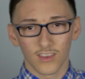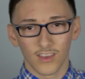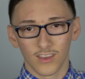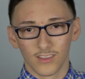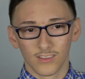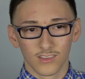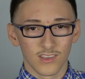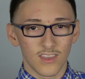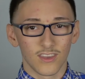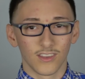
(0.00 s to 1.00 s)
And
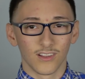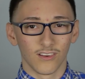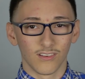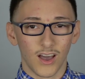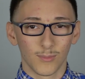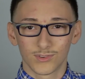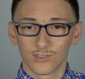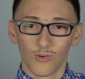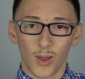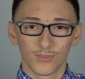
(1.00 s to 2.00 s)
you know, I'm
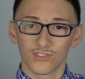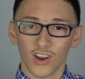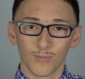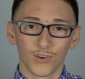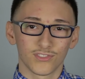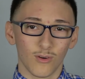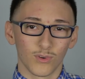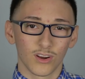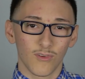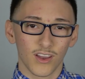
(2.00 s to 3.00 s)
just trying to push out
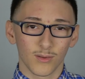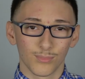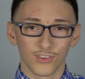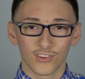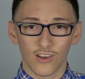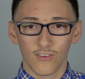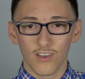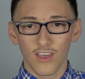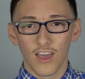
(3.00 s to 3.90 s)
whatever I can push out.